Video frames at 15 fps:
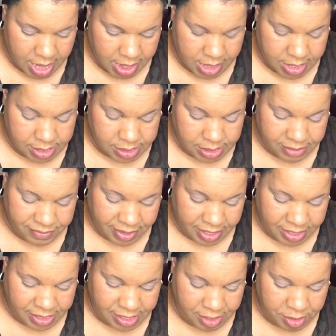let's see if I
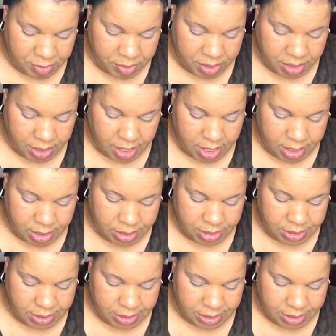can tell you what color
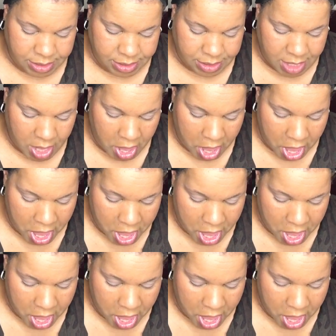this is.